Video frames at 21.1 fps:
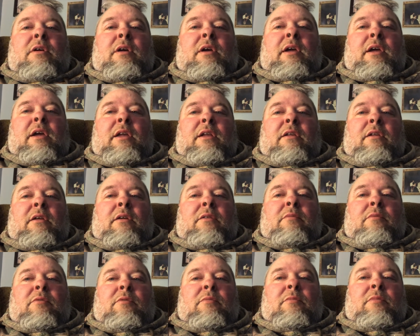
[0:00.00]
I had a lot
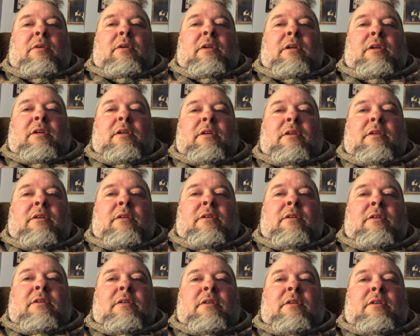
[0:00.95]
more money
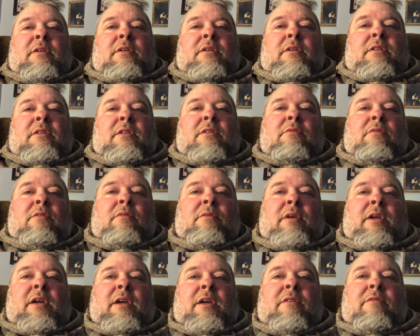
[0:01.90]
than what
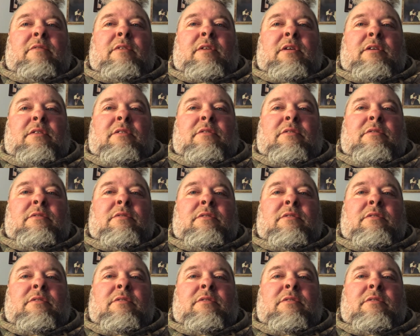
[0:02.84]
we have now.